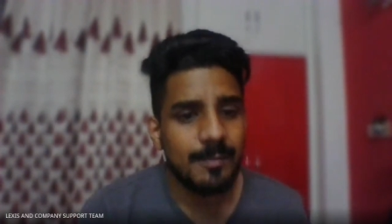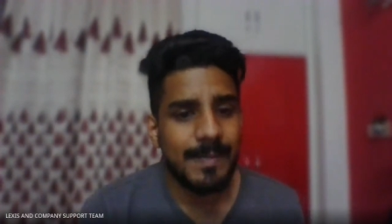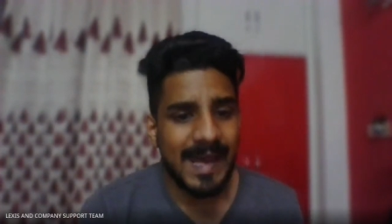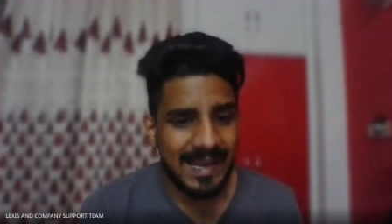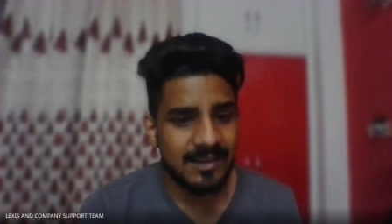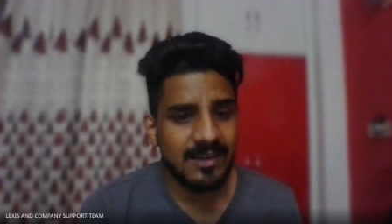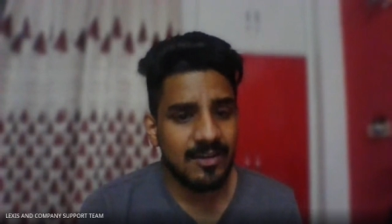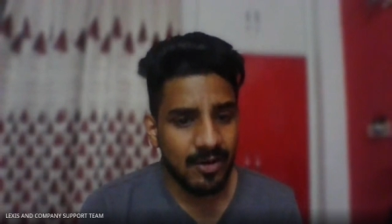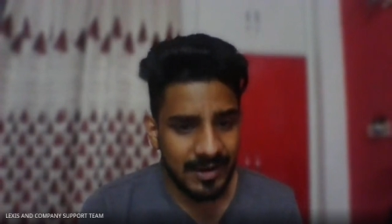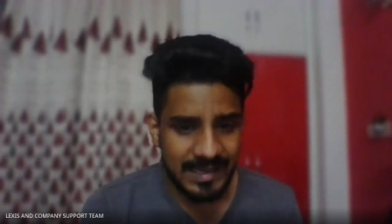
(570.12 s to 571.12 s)
banker
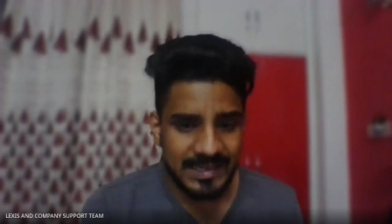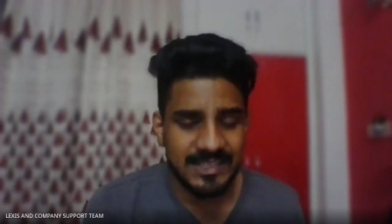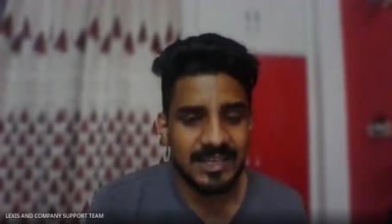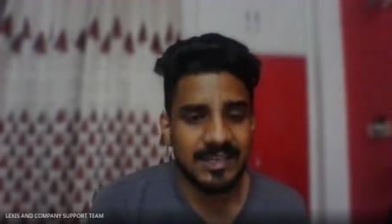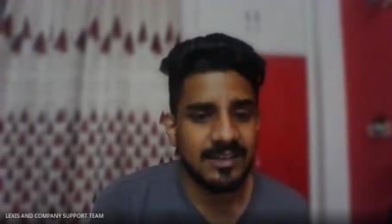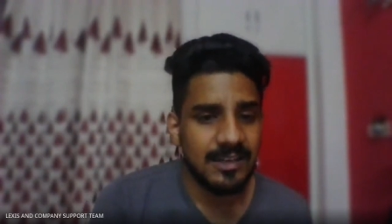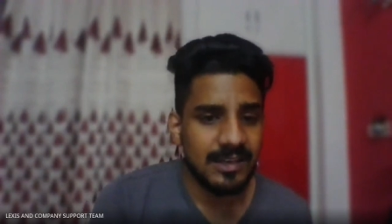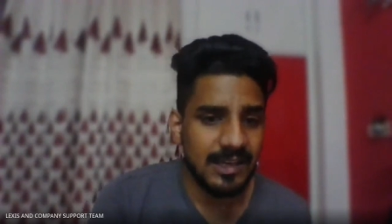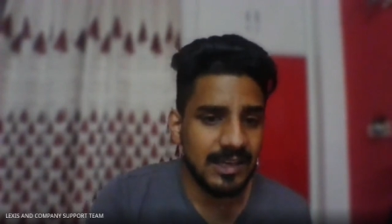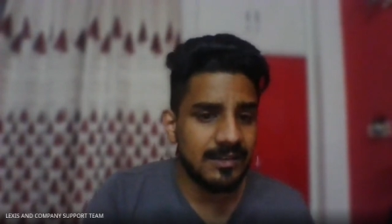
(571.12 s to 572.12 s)
or agent.
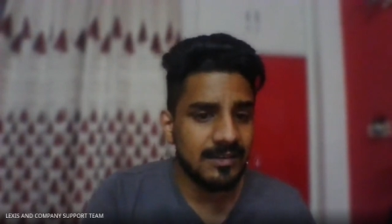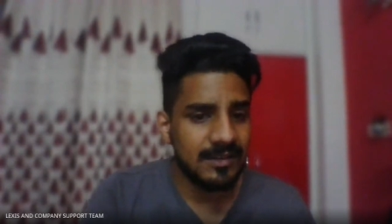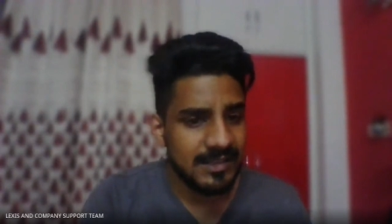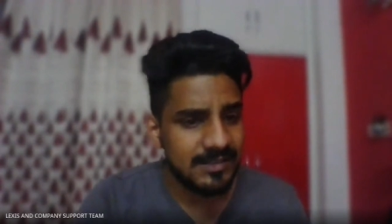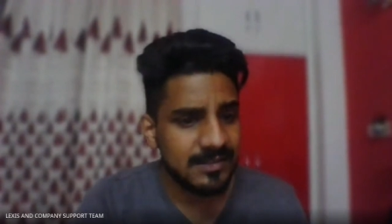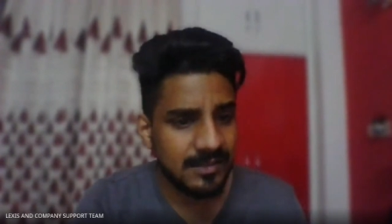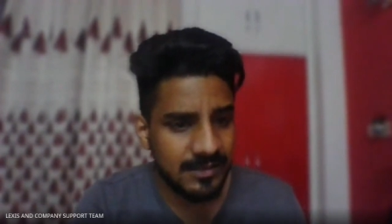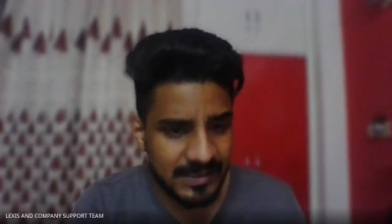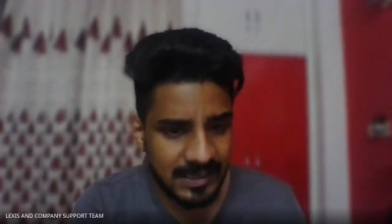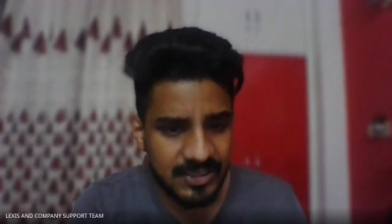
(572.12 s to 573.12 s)
In this
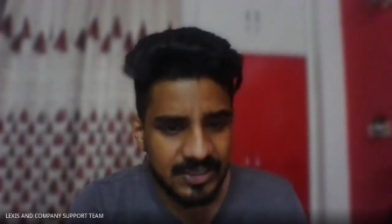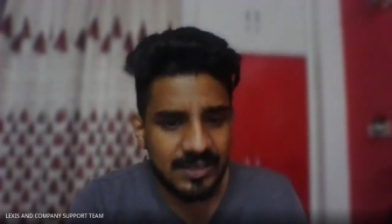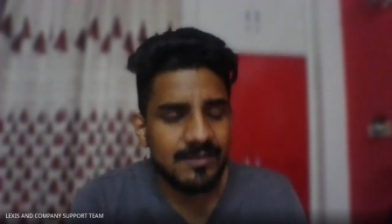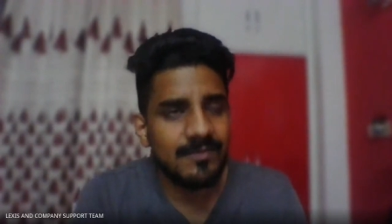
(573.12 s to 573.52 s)
section,